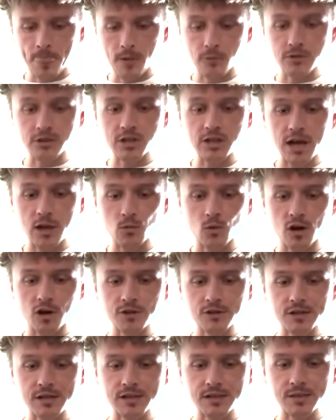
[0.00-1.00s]
was a John
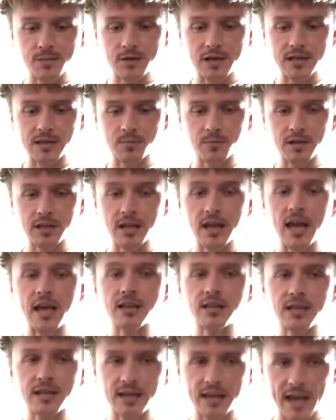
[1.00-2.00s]
Waters exhibit at
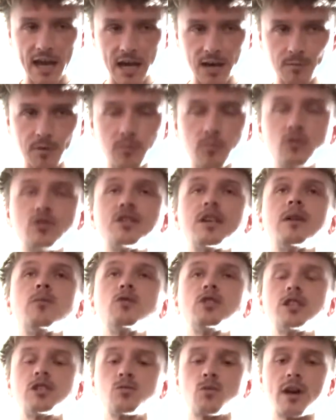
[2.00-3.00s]
the Academy Museum,
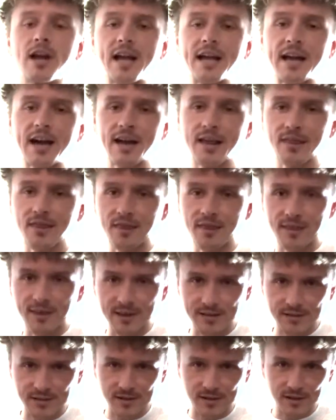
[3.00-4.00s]
which is where I got
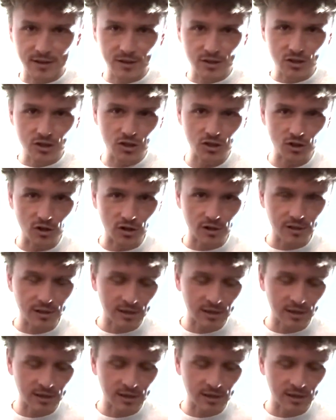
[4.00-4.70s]
this shirt.